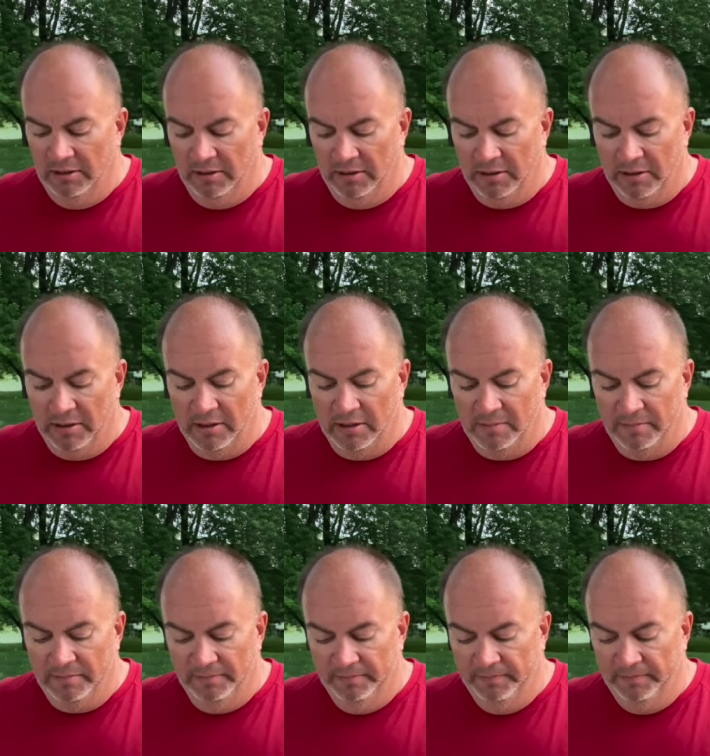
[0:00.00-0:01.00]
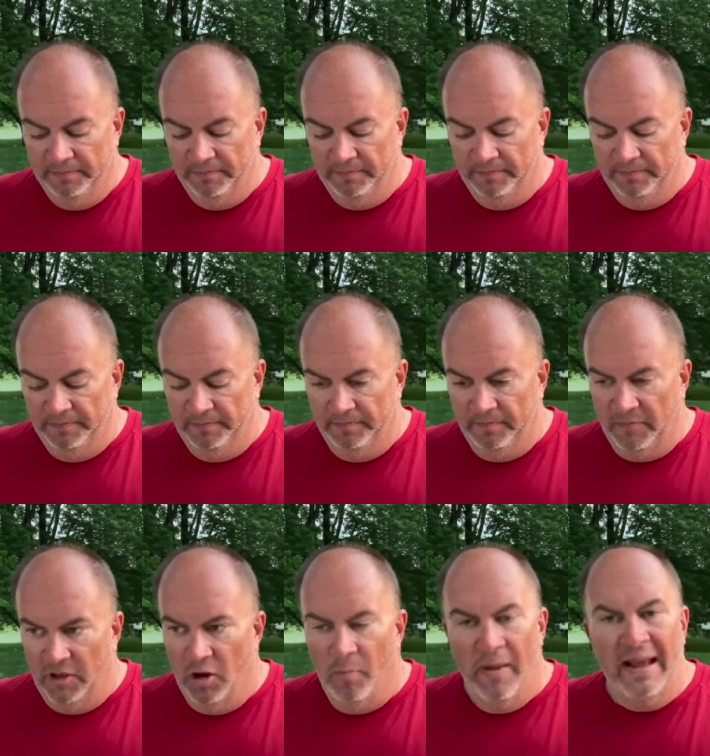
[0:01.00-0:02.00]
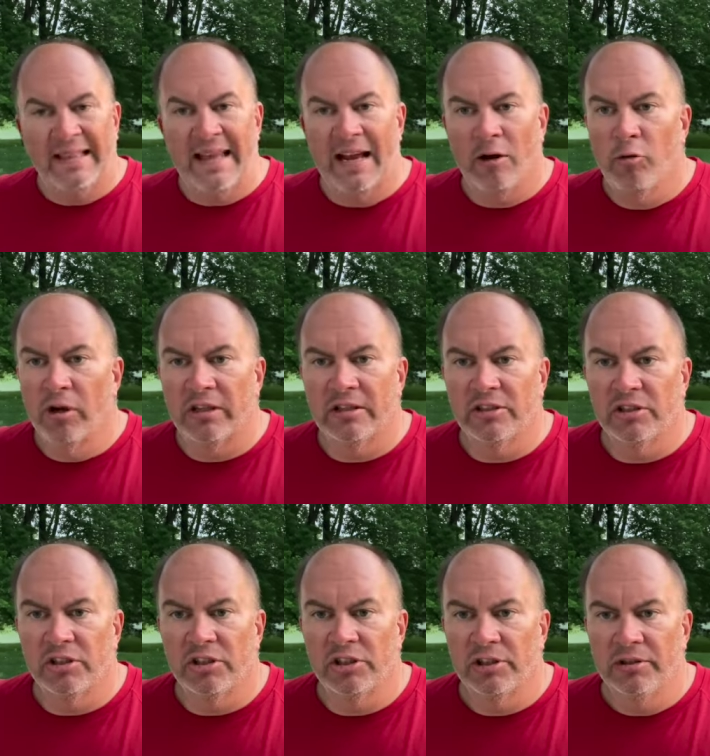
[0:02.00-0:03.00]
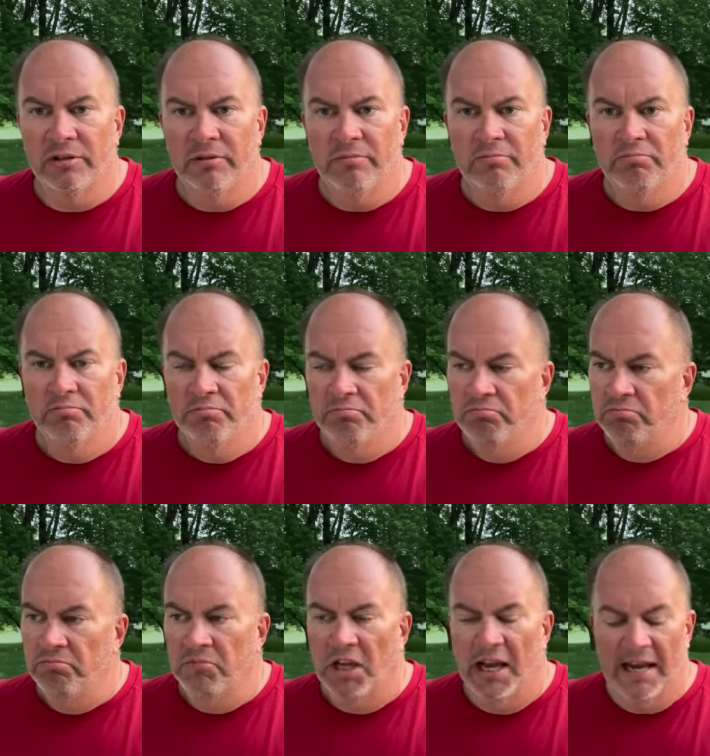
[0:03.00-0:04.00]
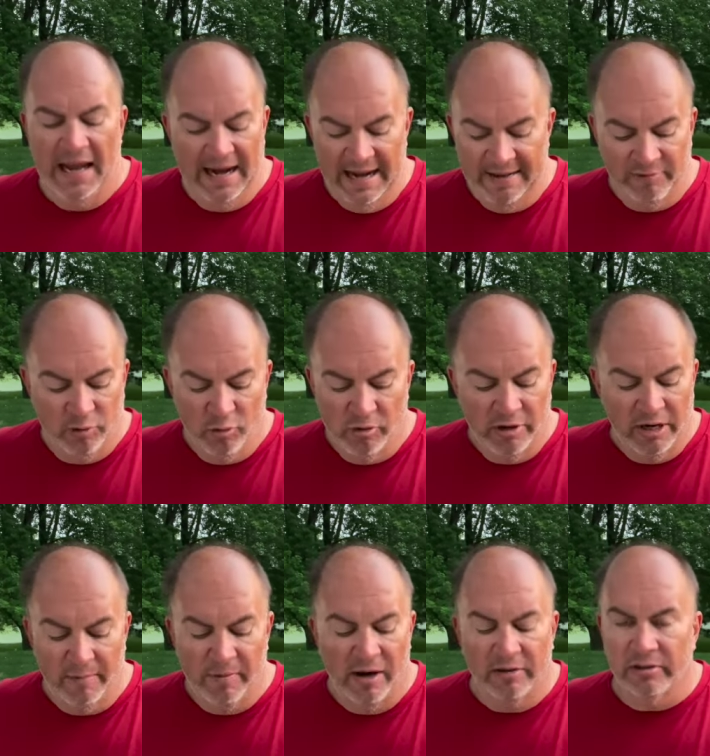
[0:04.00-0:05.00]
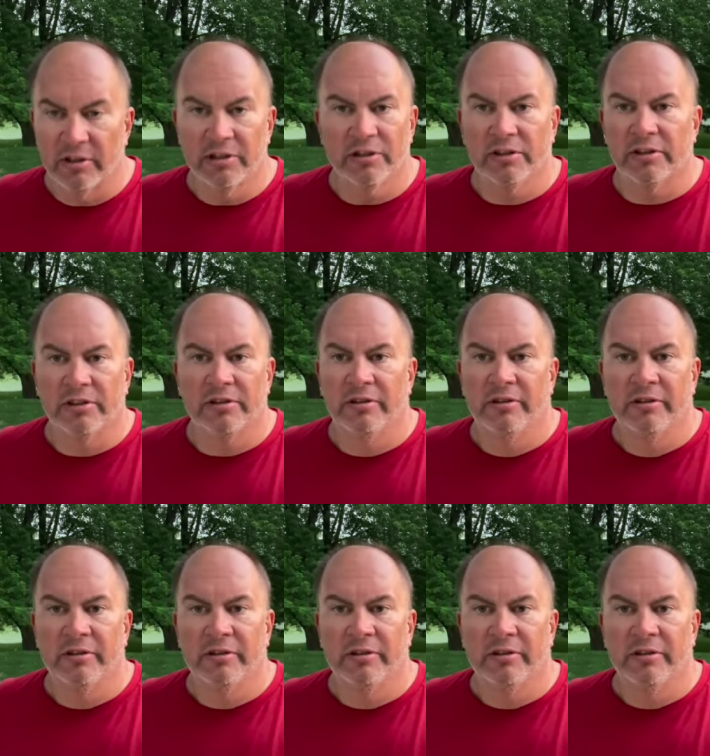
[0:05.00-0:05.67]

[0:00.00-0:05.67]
Um, you know, make that quick decision and not have to worry about this